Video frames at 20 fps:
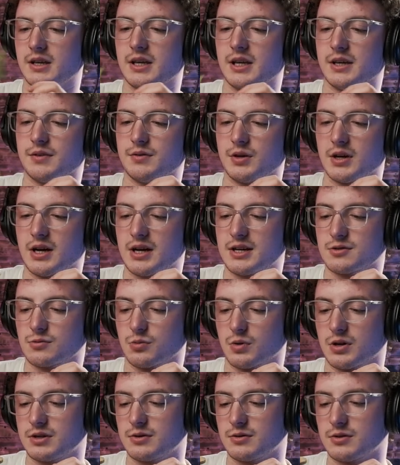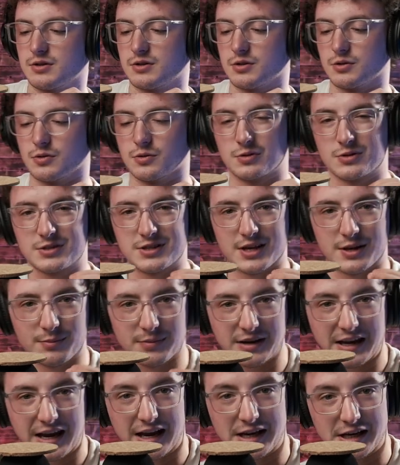If you guys want to send
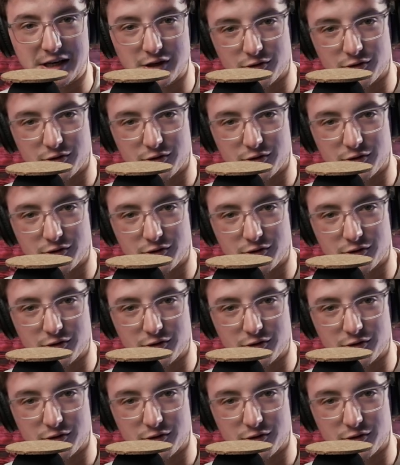me any